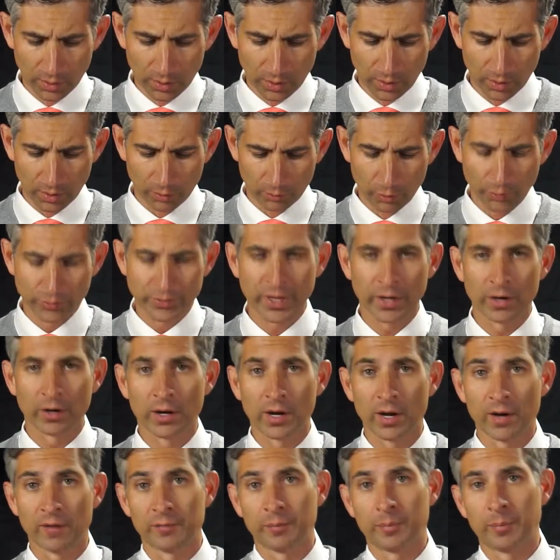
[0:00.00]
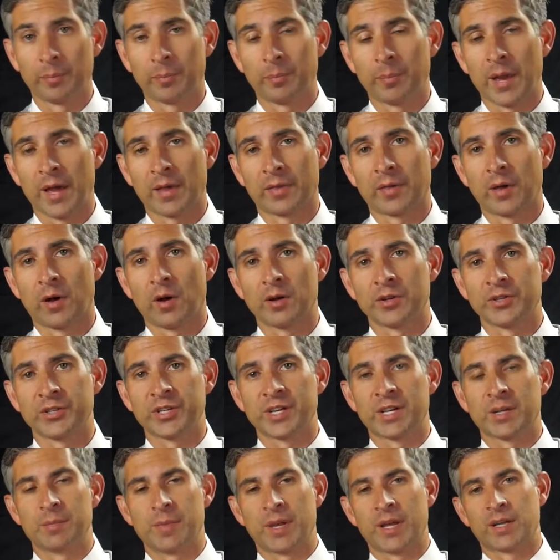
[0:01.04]
Uh, rotator cuff pathology
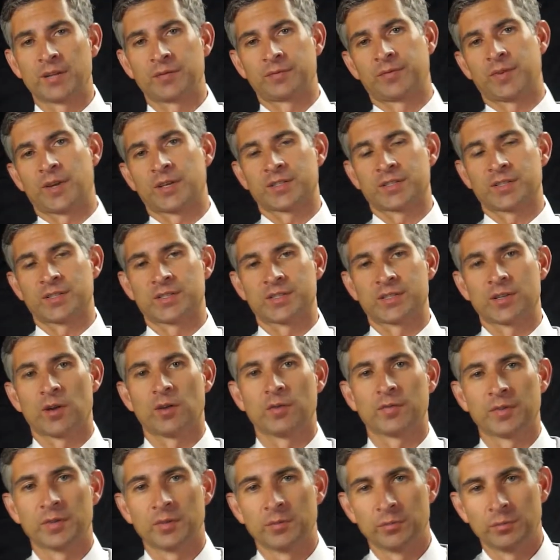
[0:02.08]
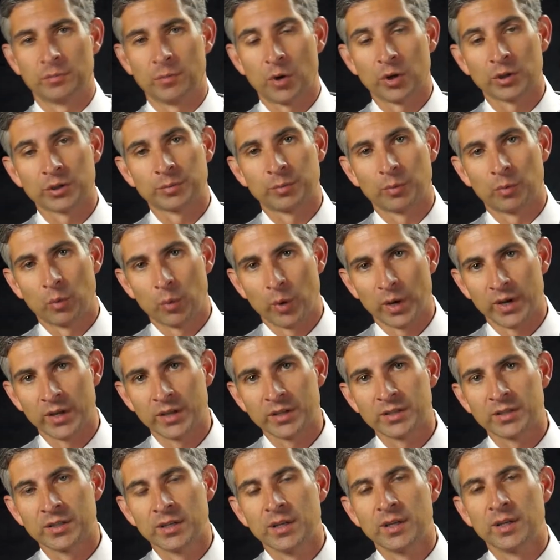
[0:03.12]
can manifest itself in multiple
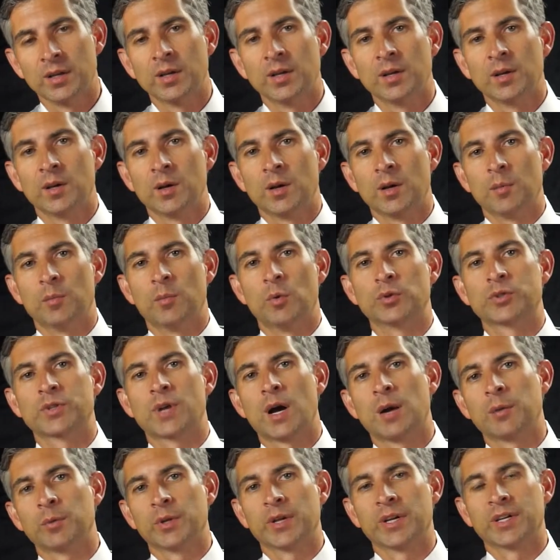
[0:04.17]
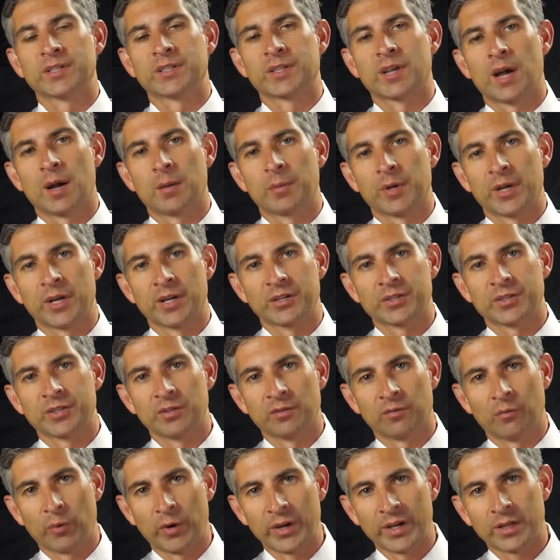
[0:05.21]
ways. Most commonly it's a combination
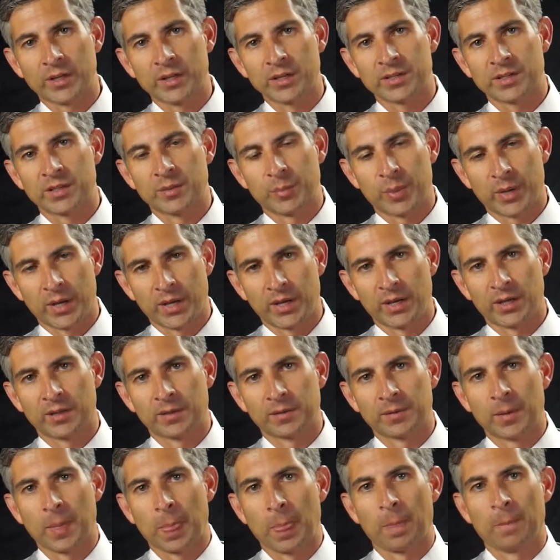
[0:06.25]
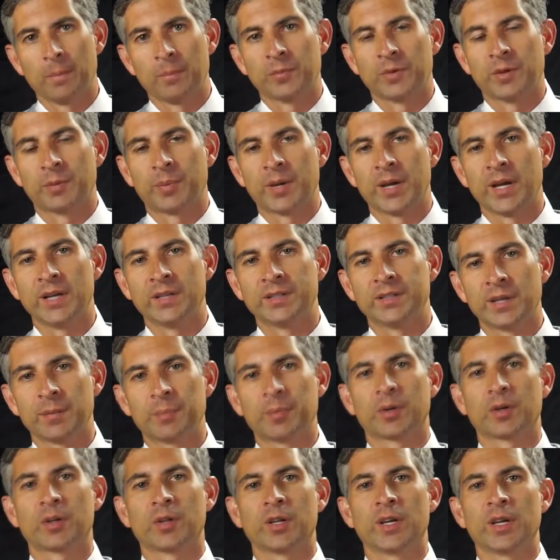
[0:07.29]
of weakness and pain. The pain
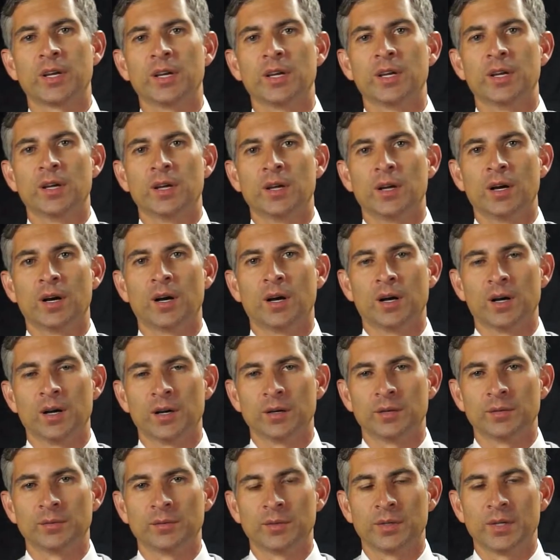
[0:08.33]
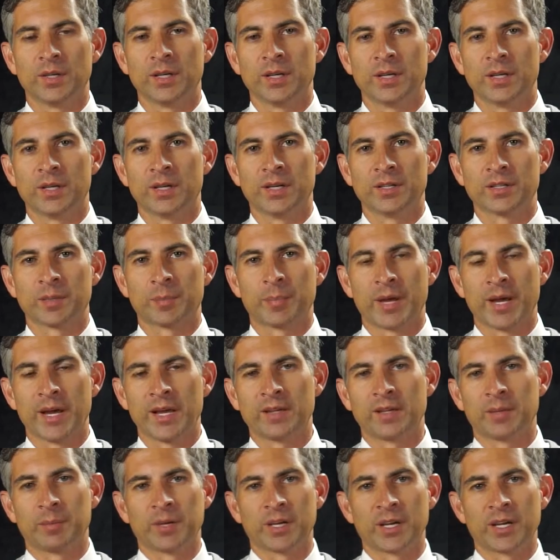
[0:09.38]
typically uh, is a
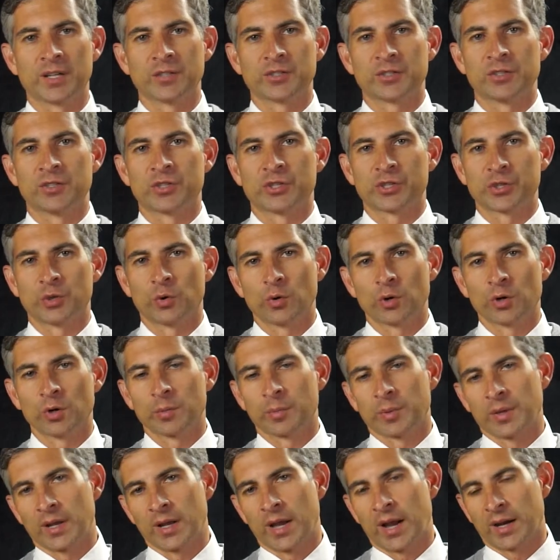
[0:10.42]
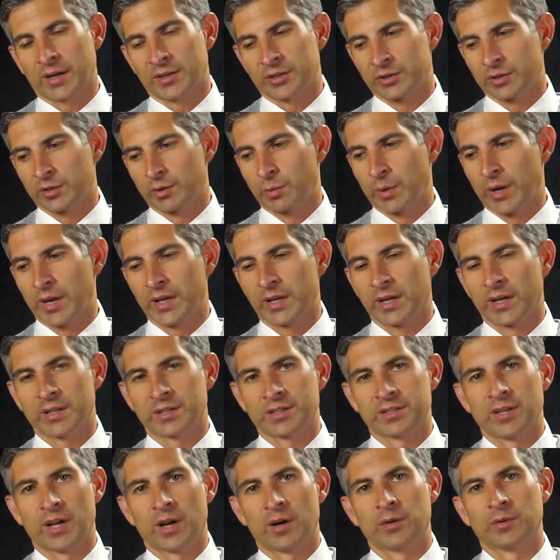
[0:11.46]
pain that begins in the shoulder but actually
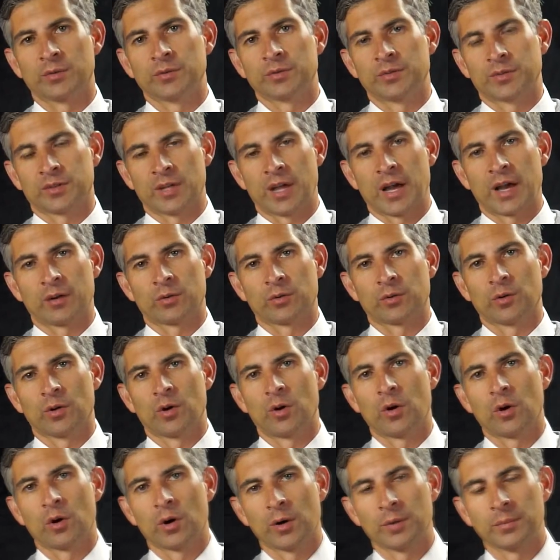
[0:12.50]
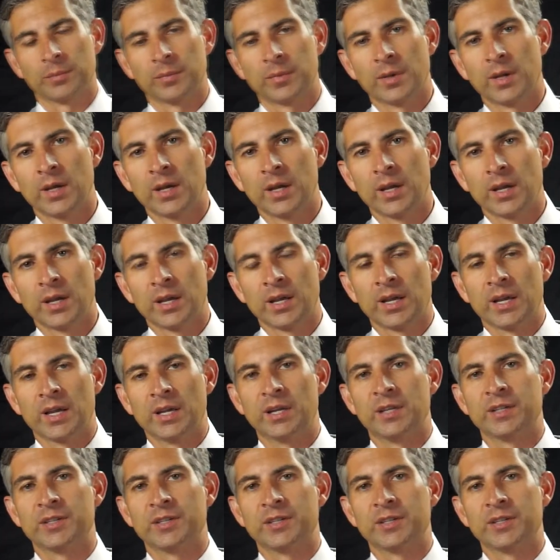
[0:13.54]
radiates down the lateral arm. In